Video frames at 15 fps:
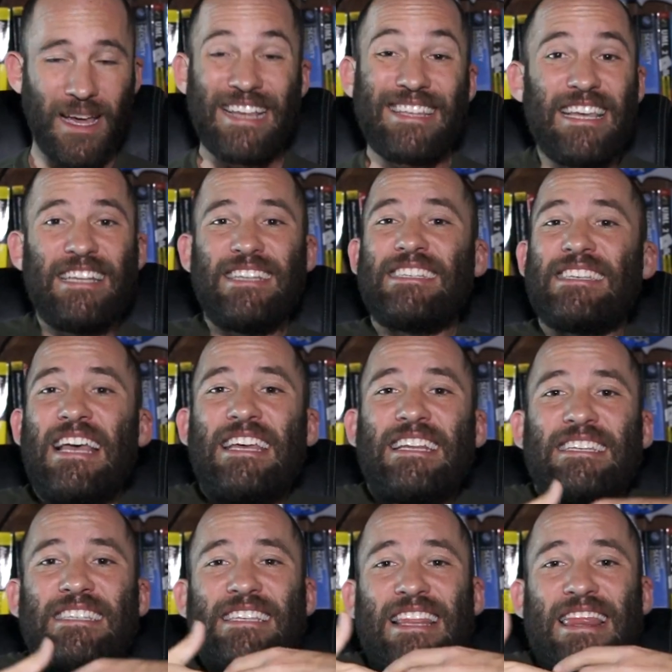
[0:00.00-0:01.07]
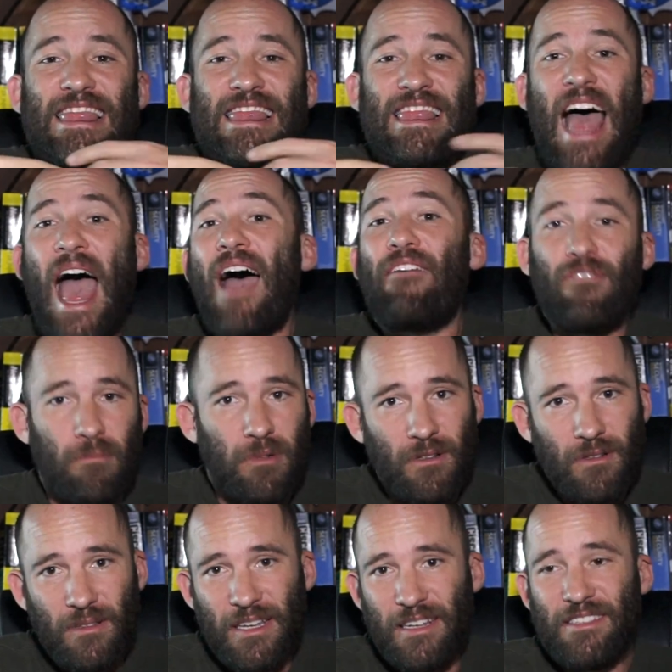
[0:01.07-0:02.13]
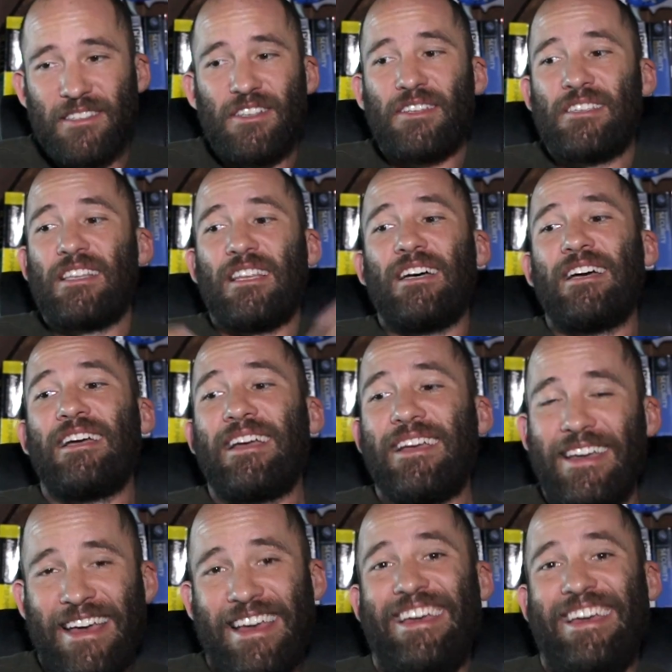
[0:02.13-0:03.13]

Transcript: It, it is it is laughable. It is just like.